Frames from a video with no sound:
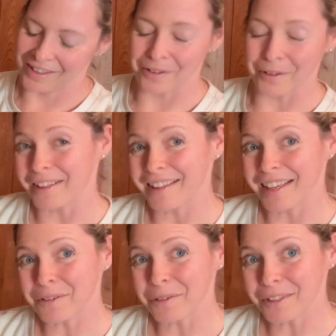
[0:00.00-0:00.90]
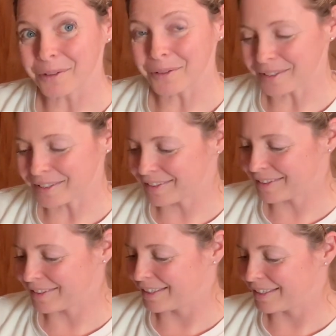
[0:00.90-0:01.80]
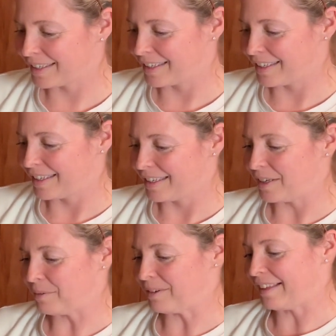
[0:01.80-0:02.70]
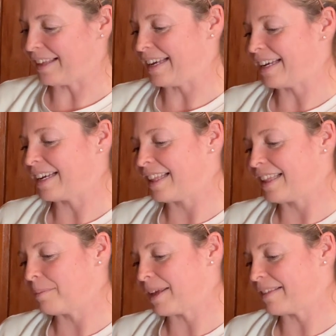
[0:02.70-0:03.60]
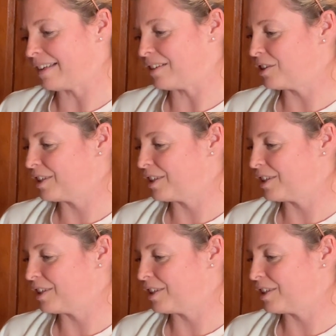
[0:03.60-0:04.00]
So I thought that was really cool. It was like a little message.